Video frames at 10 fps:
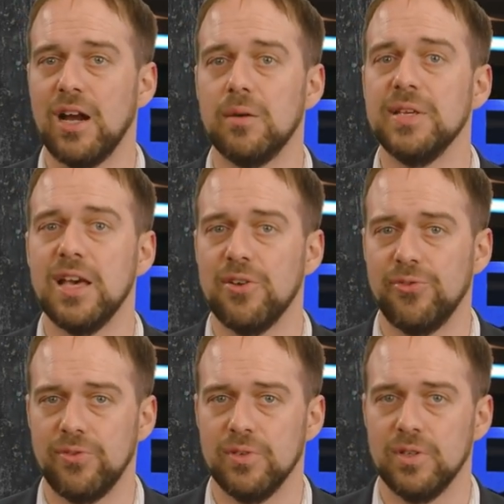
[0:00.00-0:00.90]

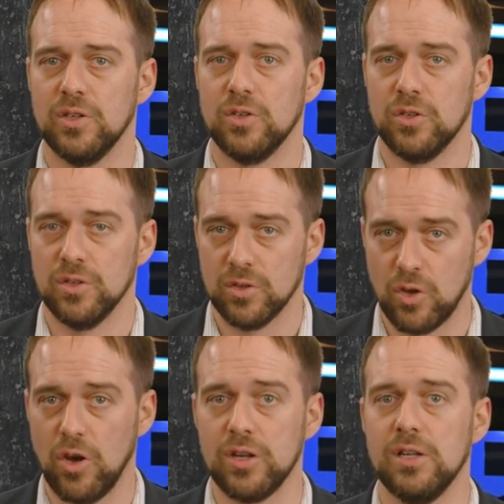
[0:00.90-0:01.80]
RBF,
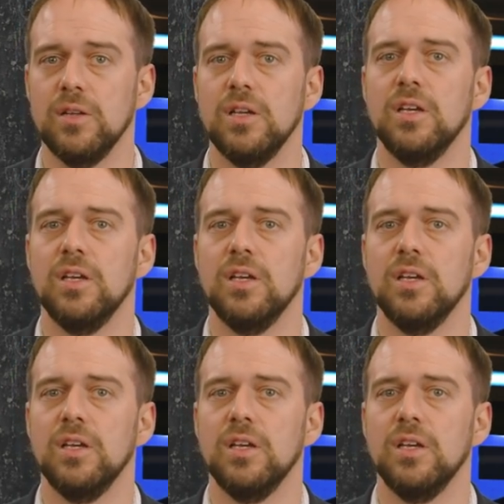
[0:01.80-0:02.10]
kernel,